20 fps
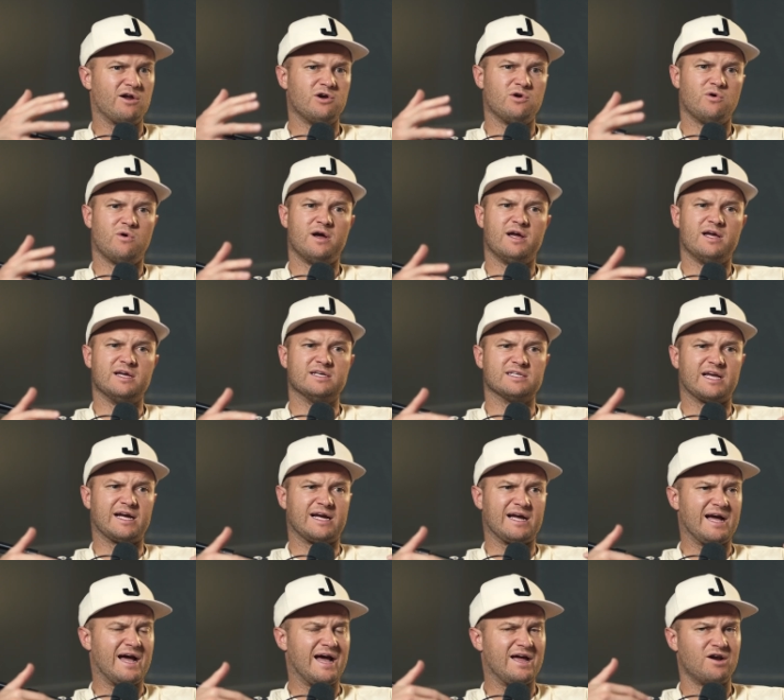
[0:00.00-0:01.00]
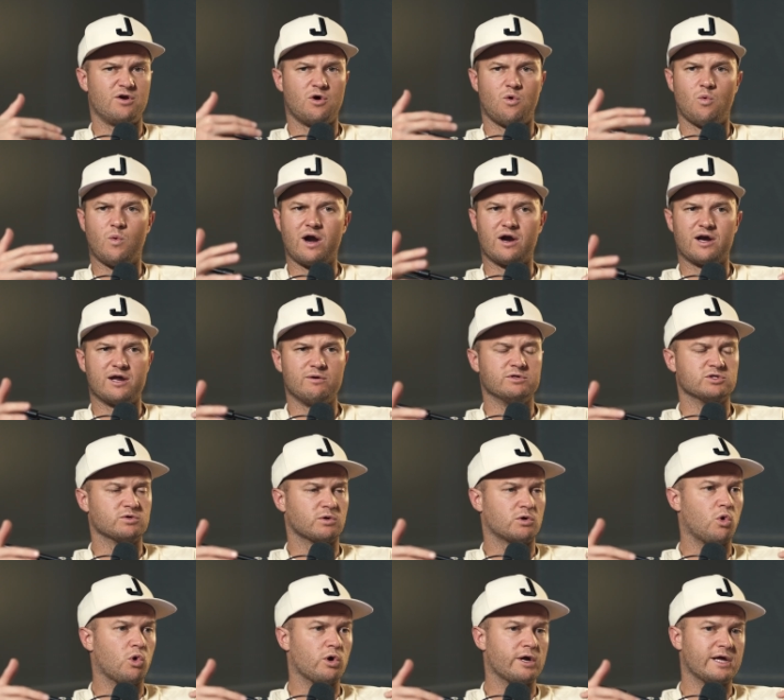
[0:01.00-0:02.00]
noise. Like, I don't know where he was
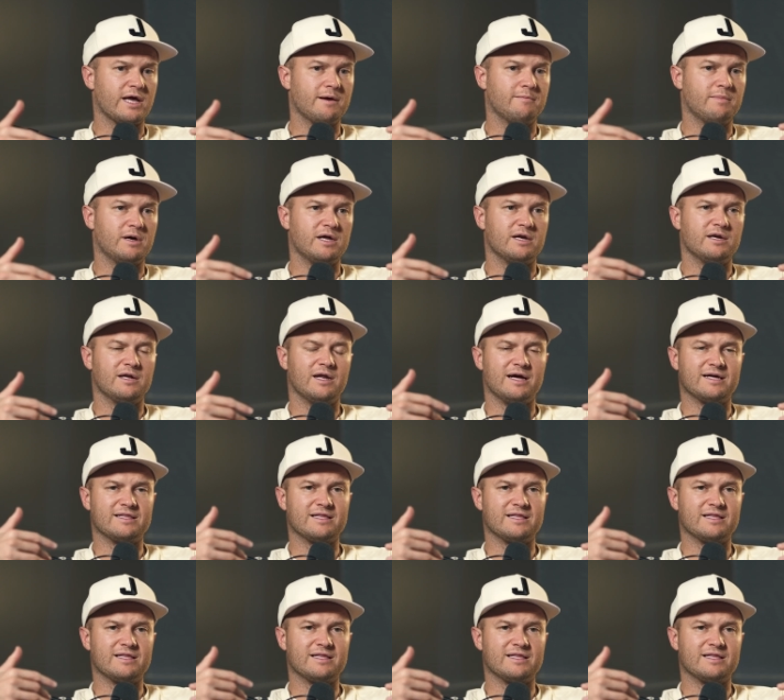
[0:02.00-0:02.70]
recording it, but like